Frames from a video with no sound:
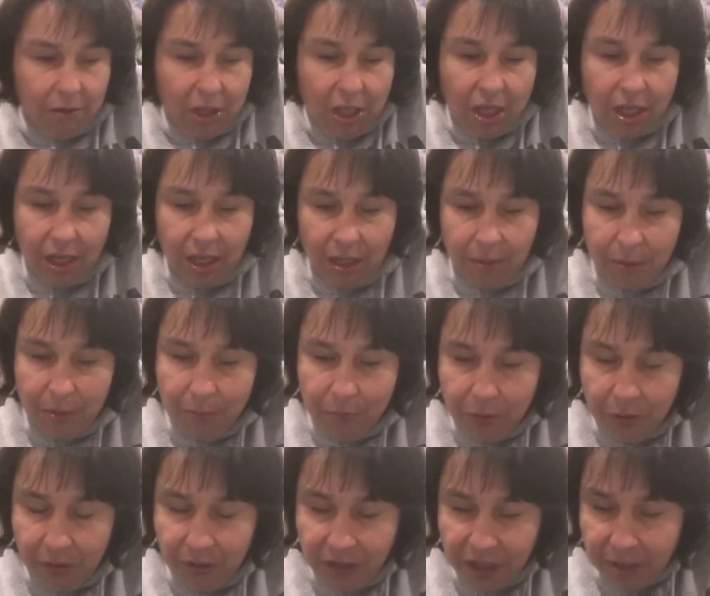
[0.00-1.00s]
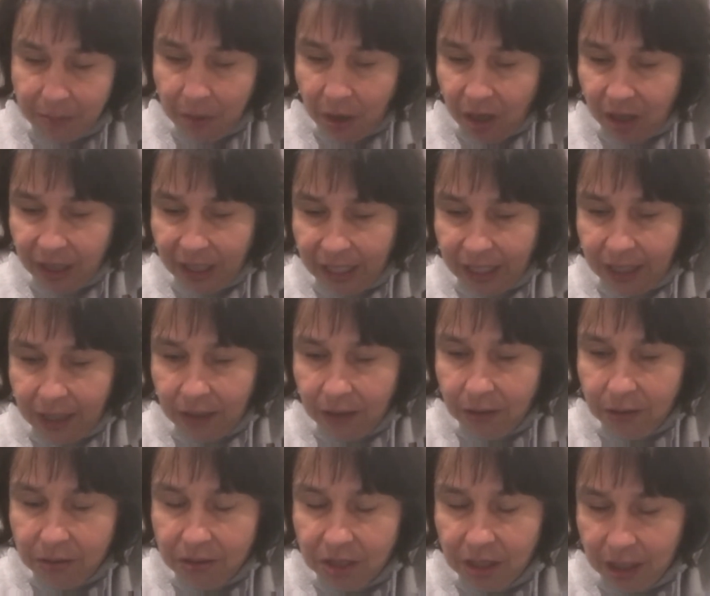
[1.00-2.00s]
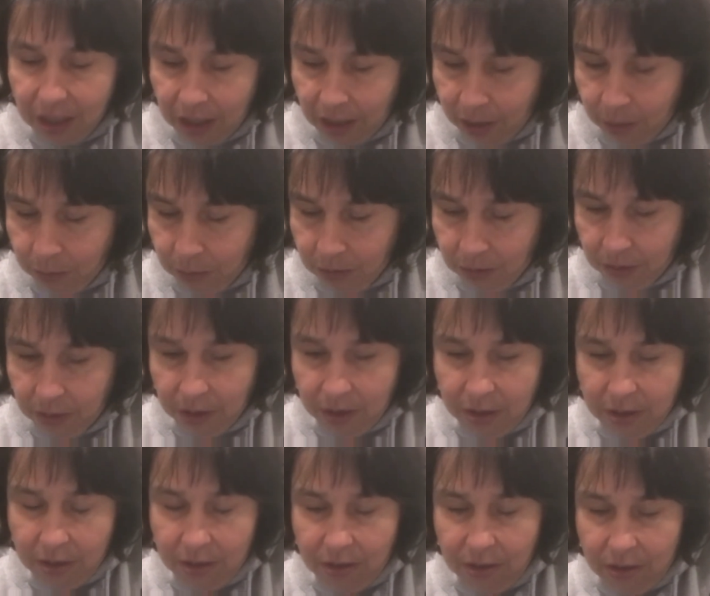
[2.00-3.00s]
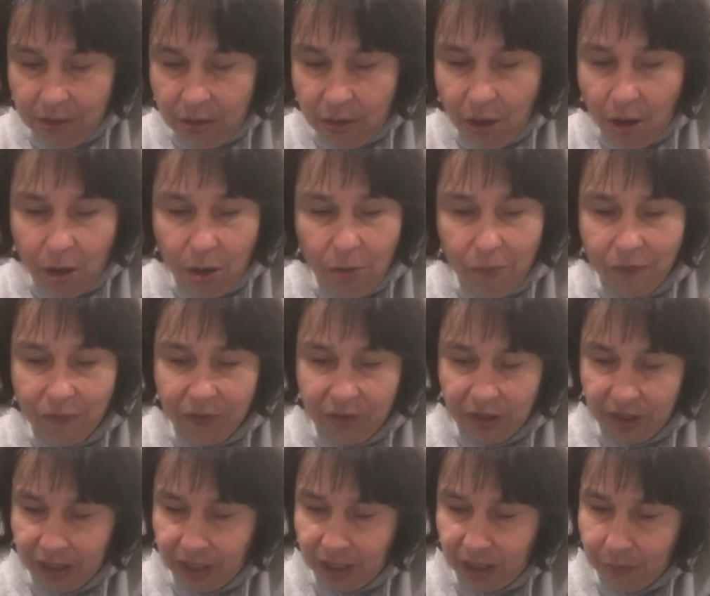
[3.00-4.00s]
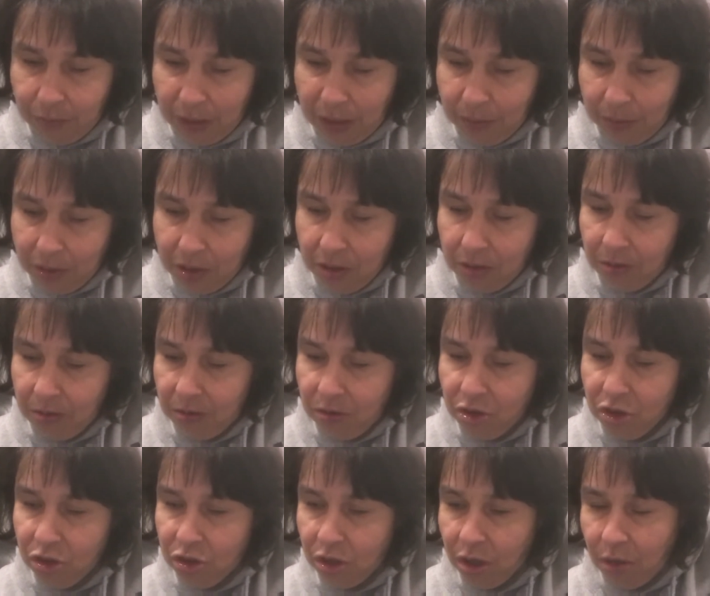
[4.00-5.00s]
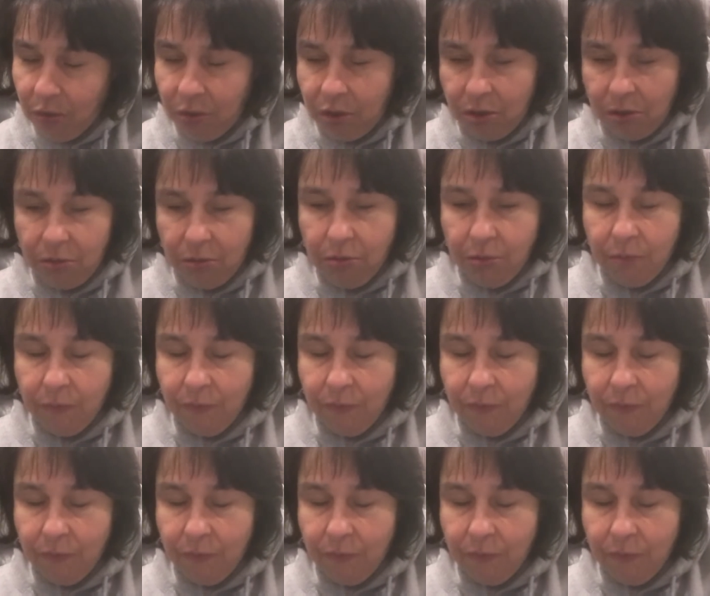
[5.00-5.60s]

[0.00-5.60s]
Okay, let me pull them all out and I will hopefully be able to show you.